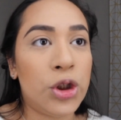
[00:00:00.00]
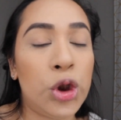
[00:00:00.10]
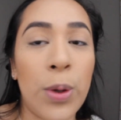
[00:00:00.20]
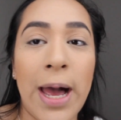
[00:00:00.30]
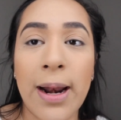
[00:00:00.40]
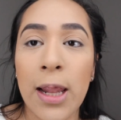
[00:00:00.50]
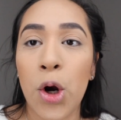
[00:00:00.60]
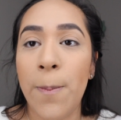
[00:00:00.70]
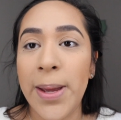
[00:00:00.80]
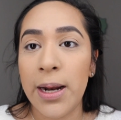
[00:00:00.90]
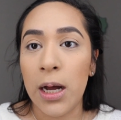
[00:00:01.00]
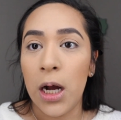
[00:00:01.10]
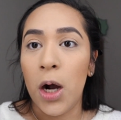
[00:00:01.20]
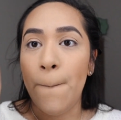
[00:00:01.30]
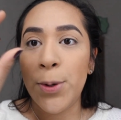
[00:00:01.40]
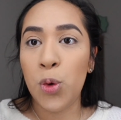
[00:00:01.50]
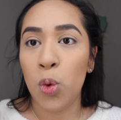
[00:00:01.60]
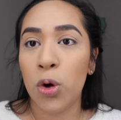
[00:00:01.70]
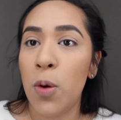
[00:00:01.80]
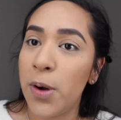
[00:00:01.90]
to add a little bit of
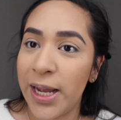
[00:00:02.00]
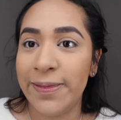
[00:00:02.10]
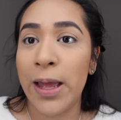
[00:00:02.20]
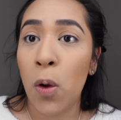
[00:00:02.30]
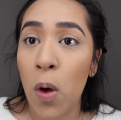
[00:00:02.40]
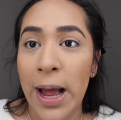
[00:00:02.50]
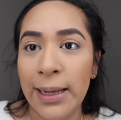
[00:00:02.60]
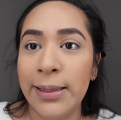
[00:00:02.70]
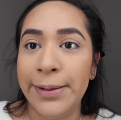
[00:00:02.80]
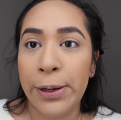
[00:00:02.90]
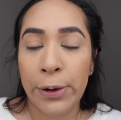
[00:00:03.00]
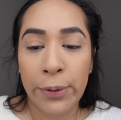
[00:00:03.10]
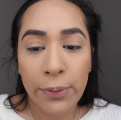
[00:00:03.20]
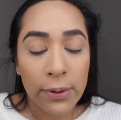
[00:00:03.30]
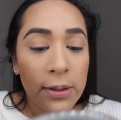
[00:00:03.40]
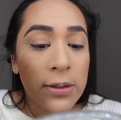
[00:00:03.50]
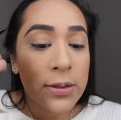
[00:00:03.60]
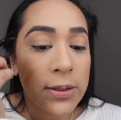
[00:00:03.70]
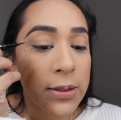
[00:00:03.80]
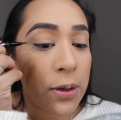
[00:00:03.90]
como que tengo eyelid, you know.
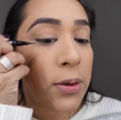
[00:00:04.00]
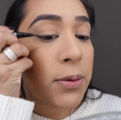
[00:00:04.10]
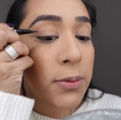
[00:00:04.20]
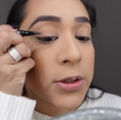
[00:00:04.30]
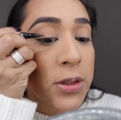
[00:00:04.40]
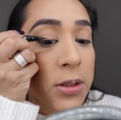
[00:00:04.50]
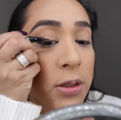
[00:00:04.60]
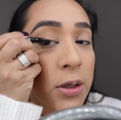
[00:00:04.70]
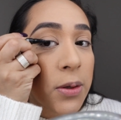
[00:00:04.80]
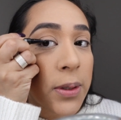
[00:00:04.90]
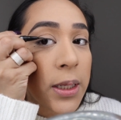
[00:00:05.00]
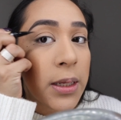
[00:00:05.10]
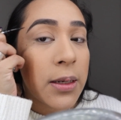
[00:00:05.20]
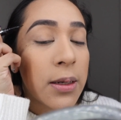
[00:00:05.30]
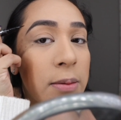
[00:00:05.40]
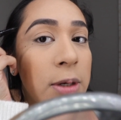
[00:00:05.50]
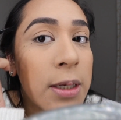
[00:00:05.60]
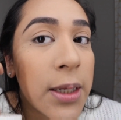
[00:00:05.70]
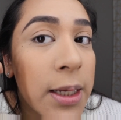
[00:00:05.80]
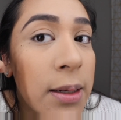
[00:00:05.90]
So we're just gonna go in. I'm
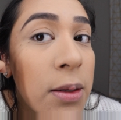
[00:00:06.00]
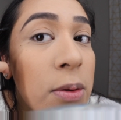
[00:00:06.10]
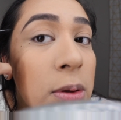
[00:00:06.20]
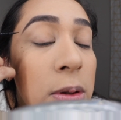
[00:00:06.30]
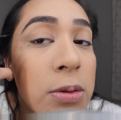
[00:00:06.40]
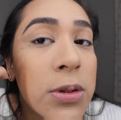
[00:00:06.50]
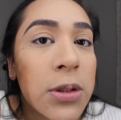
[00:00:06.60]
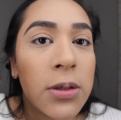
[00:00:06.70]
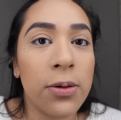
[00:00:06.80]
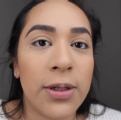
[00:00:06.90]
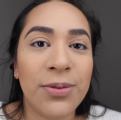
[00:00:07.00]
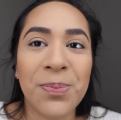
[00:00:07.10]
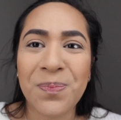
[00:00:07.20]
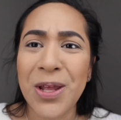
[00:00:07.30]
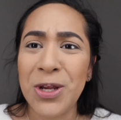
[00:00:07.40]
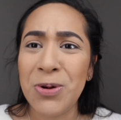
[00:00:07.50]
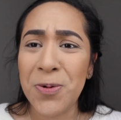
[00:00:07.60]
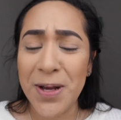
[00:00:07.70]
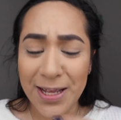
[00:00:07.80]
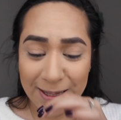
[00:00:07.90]
gonna get a little closer, or you
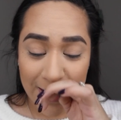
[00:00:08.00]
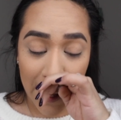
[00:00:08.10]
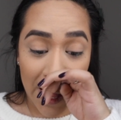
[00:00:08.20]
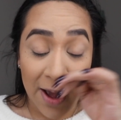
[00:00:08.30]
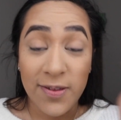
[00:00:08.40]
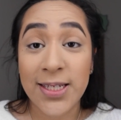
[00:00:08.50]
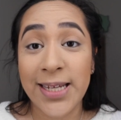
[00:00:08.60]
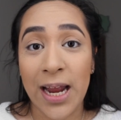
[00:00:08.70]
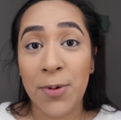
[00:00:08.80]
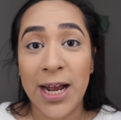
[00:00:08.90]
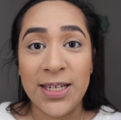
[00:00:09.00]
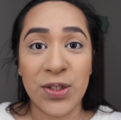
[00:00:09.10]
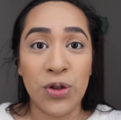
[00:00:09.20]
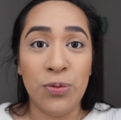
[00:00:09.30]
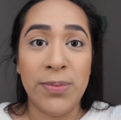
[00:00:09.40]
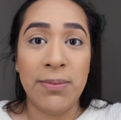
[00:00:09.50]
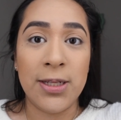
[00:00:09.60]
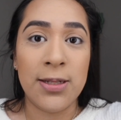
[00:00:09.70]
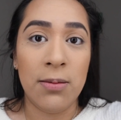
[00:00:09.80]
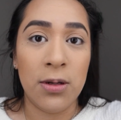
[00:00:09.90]
know what? This camera has zoom,
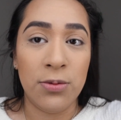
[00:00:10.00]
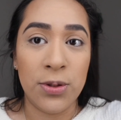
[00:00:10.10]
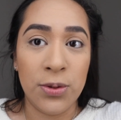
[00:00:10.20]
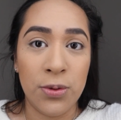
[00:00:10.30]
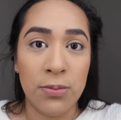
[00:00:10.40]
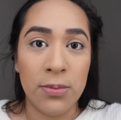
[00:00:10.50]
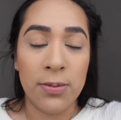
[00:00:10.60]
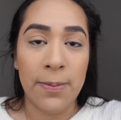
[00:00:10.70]
baby, so I'm gonna zoom.